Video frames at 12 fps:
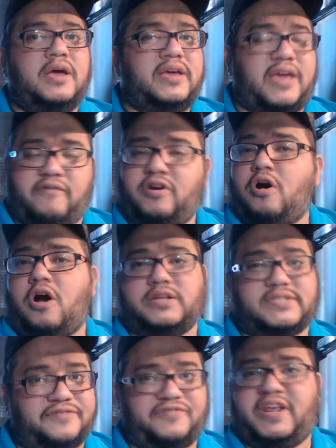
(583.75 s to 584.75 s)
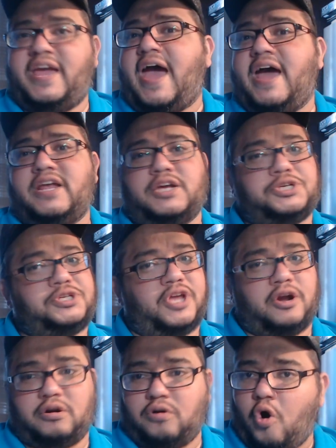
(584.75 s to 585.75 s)
Kevin Hart, Tiffany Haddish,
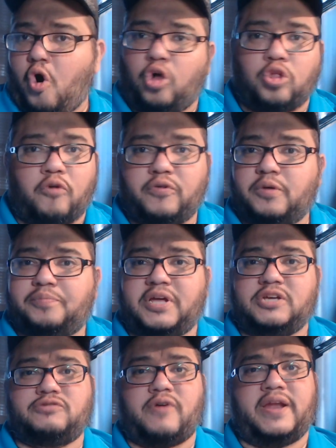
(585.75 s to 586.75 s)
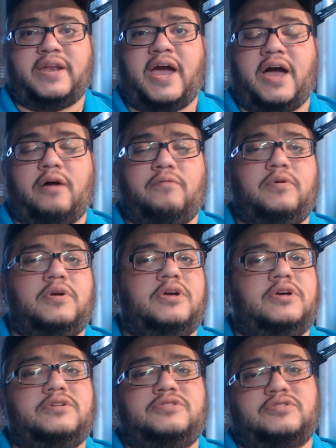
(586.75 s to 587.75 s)
they're all over the place right now.
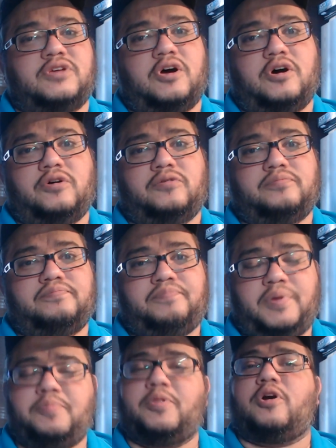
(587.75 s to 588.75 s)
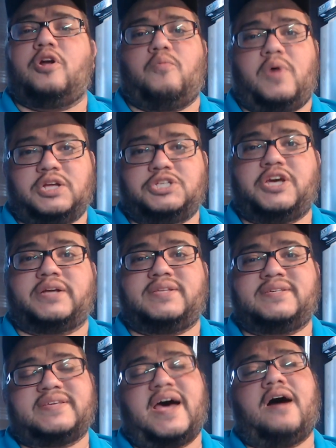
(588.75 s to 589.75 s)
So people are going to want to check
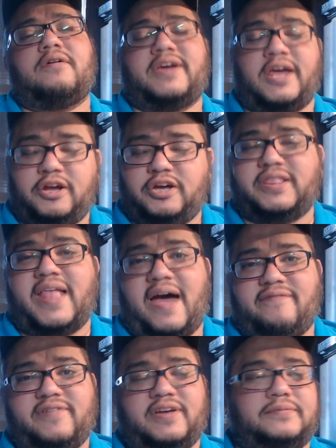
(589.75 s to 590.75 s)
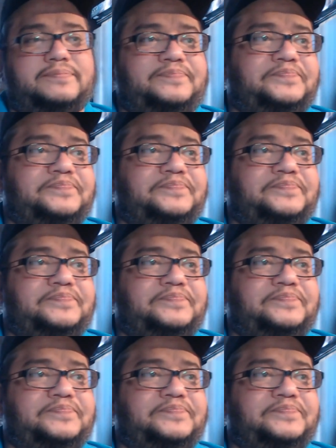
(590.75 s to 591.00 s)
this out, get a good laugh in.